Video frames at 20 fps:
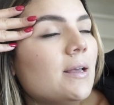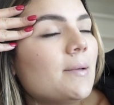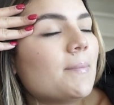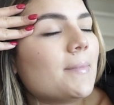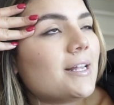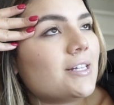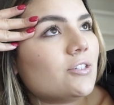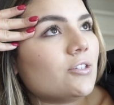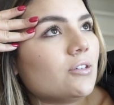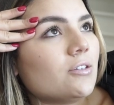
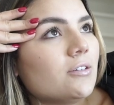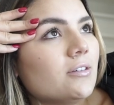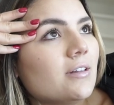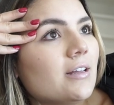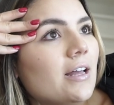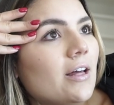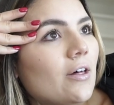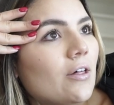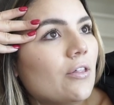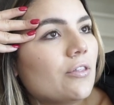mental
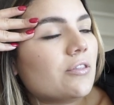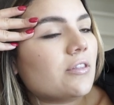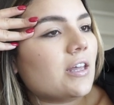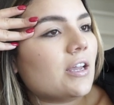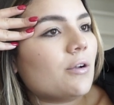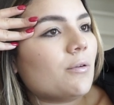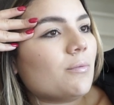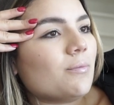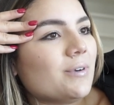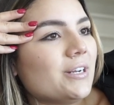health
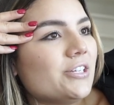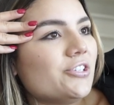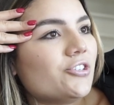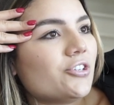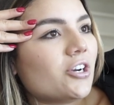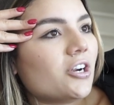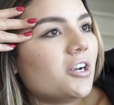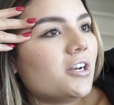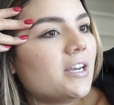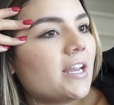like
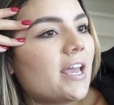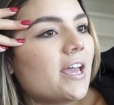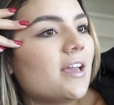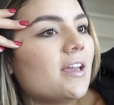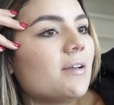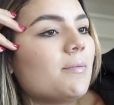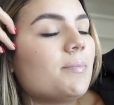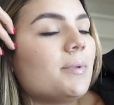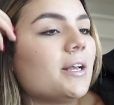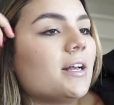restart
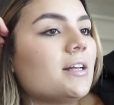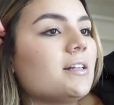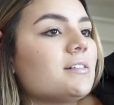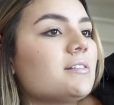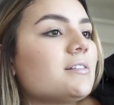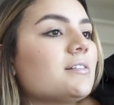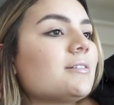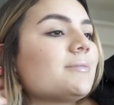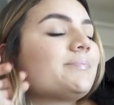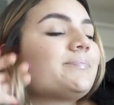day,
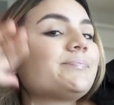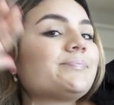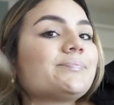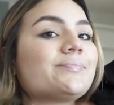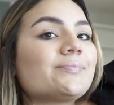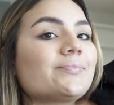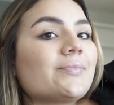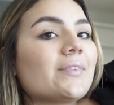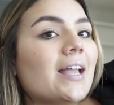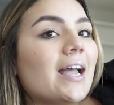because
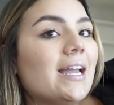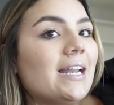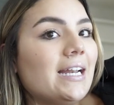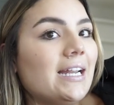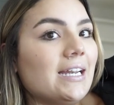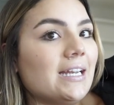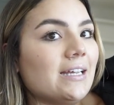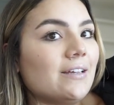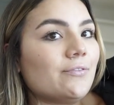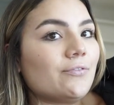I
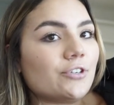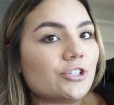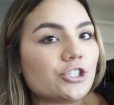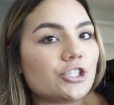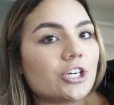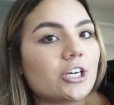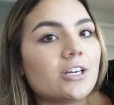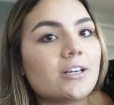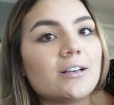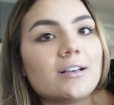need it for
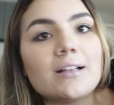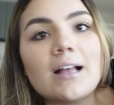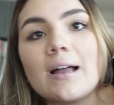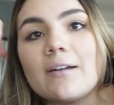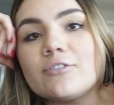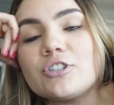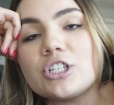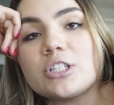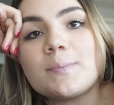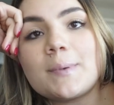sure.
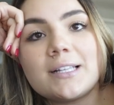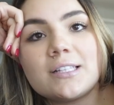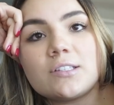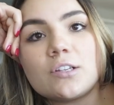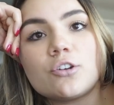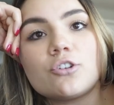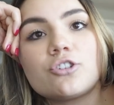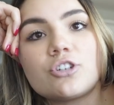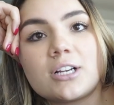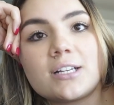I've just been
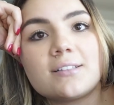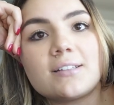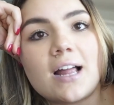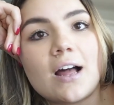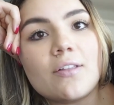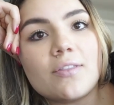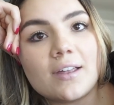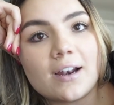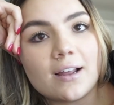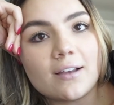so stressed
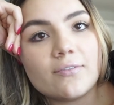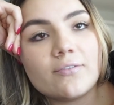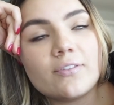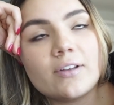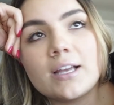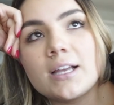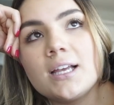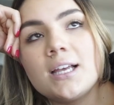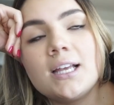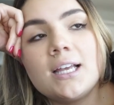out that
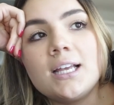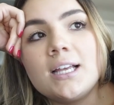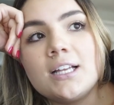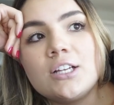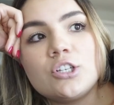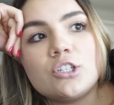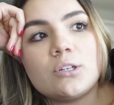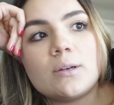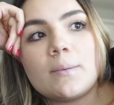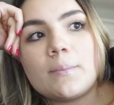I've
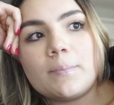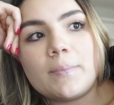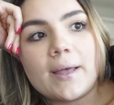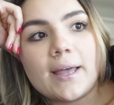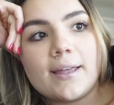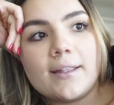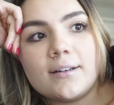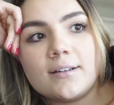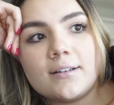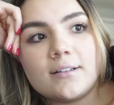
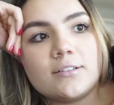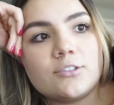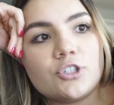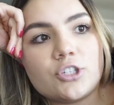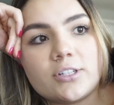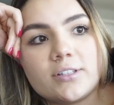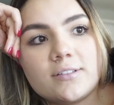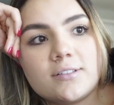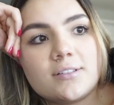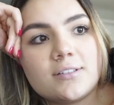been
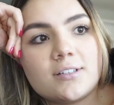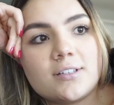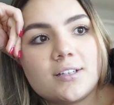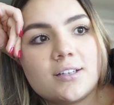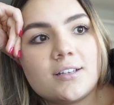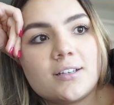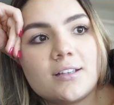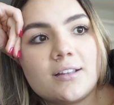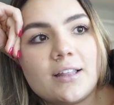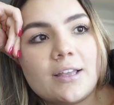just
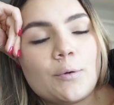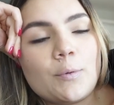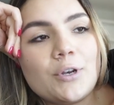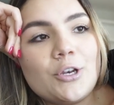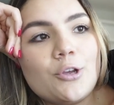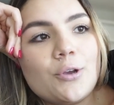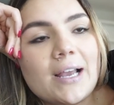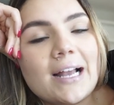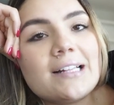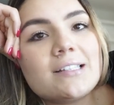like, when
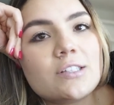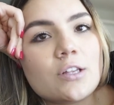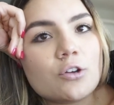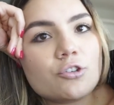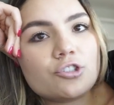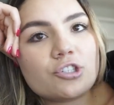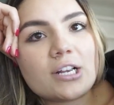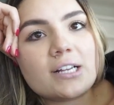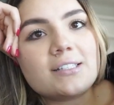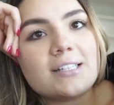you get so
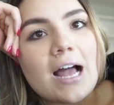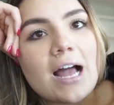stressed